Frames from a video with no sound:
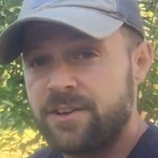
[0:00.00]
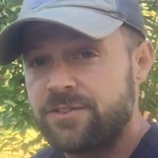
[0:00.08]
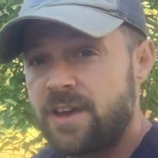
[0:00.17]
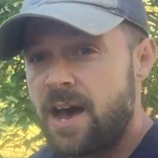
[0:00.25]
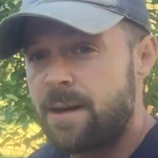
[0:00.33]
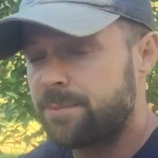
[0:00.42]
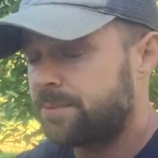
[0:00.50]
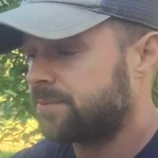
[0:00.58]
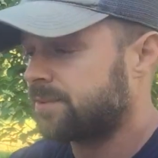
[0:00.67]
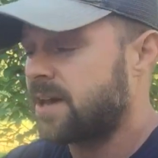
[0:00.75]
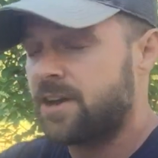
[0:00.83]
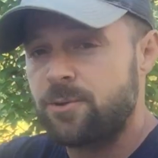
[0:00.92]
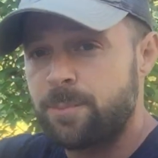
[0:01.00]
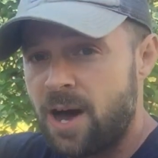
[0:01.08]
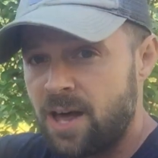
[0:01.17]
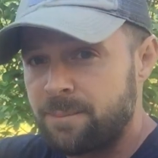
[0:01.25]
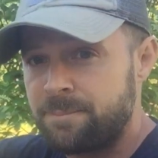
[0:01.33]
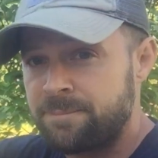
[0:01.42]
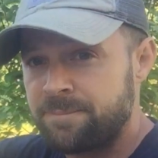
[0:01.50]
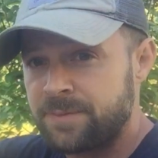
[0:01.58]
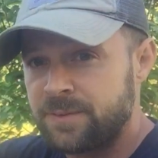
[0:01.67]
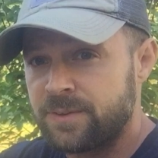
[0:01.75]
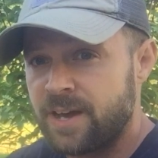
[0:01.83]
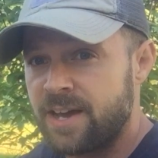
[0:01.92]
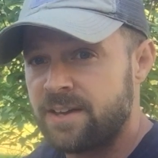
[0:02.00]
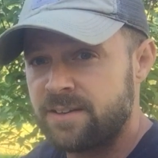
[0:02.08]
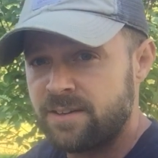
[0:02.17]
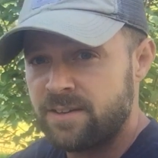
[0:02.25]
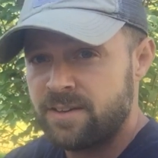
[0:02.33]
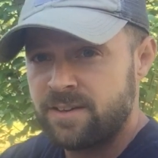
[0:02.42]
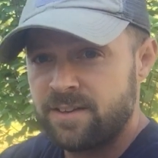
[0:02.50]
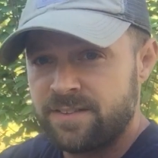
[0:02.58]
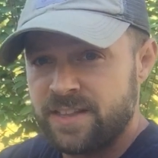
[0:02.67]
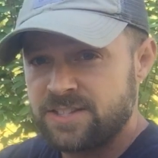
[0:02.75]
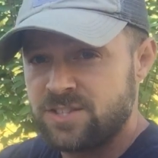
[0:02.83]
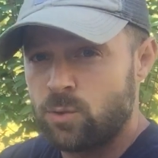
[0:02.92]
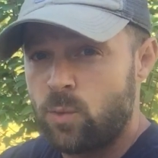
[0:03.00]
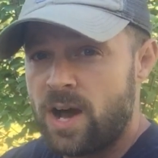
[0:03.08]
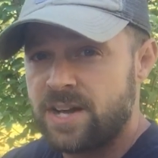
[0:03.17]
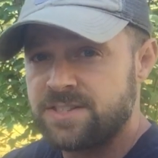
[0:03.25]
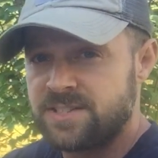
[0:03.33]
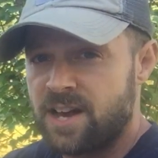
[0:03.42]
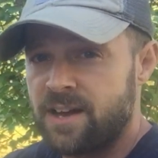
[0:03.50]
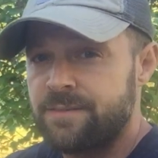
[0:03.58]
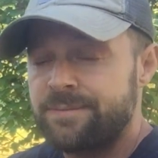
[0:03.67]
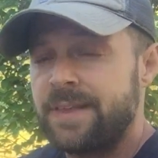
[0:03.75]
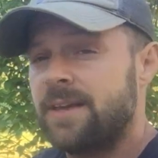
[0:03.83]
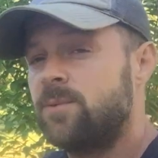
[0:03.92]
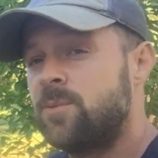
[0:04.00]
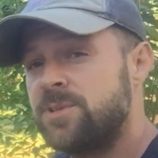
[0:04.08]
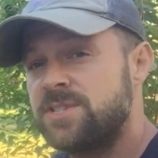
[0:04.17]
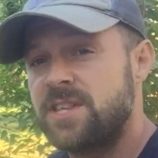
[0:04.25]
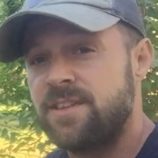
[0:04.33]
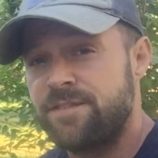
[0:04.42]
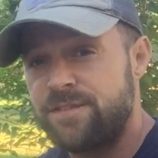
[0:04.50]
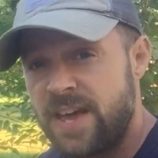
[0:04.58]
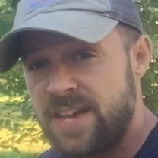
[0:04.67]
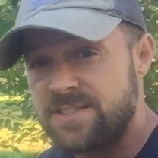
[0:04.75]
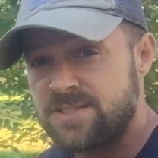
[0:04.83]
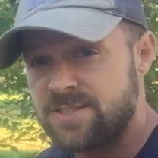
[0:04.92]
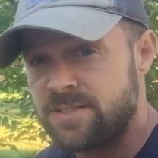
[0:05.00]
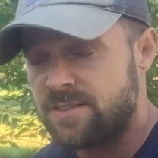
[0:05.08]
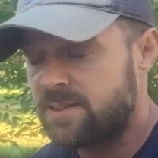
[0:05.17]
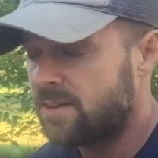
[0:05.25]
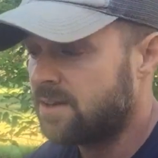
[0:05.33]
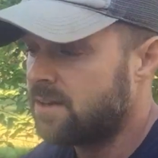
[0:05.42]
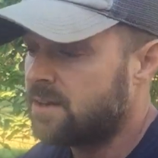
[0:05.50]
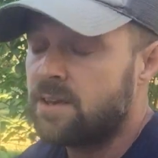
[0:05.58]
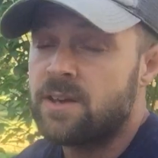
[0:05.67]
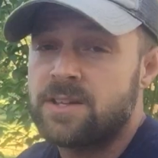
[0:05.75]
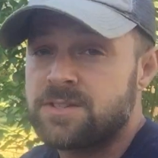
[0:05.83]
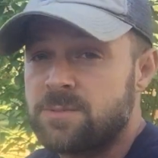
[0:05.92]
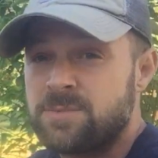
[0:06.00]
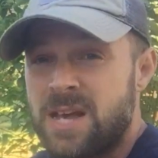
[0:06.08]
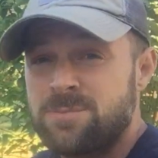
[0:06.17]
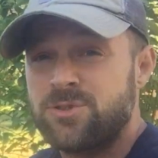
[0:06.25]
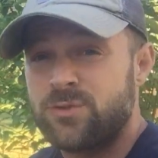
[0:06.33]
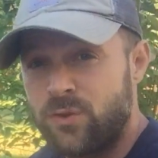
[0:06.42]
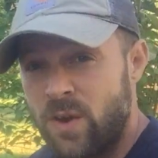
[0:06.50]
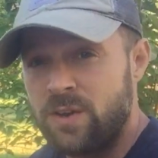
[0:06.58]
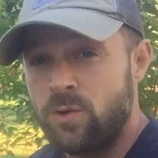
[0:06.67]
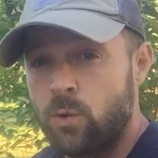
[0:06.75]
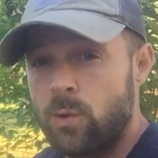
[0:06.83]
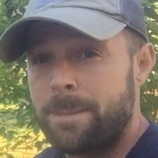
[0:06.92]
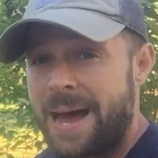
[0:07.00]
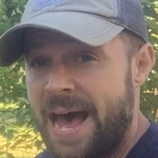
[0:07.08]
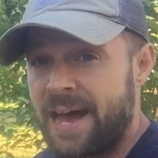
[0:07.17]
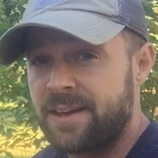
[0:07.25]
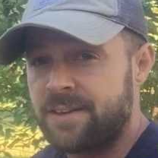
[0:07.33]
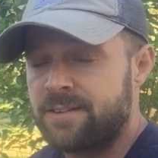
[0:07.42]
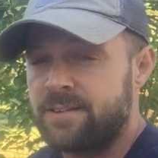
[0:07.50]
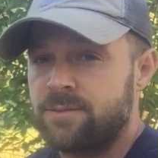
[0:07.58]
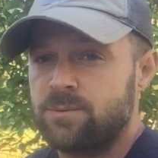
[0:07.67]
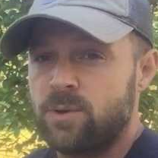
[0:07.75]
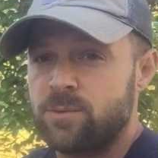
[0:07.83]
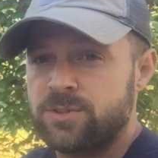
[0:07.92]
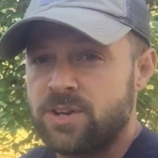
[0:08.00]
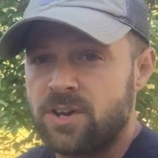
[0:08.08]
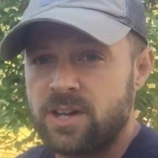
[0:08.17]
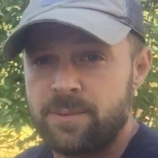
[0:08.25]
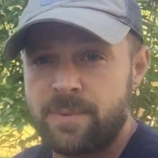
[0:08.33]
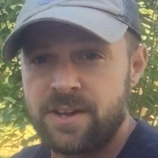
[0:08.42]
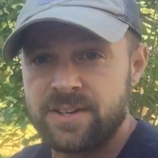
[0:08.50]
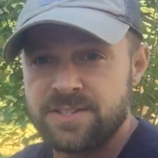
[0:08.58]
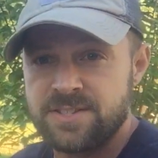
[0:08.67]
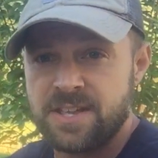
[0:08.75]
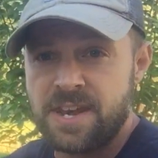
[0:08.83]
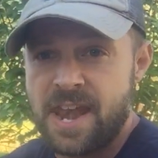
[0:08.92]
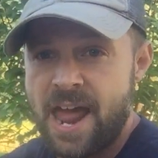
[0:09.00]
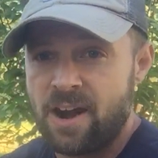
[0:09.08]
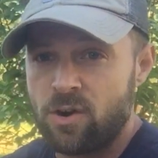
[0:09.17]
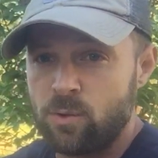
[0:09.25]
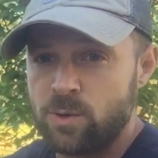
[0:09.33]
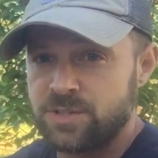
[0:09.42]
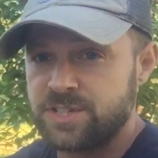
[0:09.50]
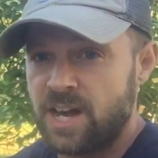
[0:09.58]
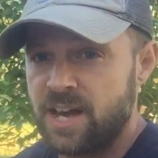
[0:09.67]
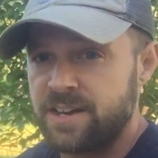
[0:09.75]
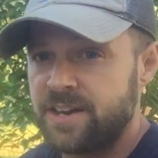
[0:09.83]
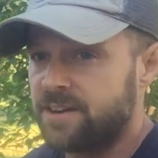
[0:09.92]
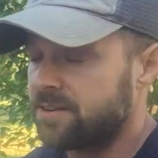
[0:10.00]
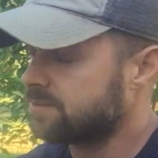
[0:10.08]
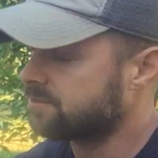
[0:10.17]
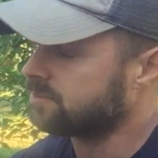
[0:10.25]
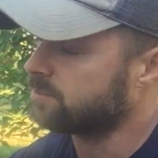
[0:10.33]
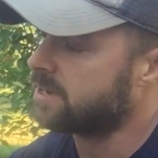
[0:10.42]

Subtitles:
got your top, you got your bottom. Okay, that's the wide side. And when we say the face, and sometimes front or back, what we're talking about is the narrower side here. So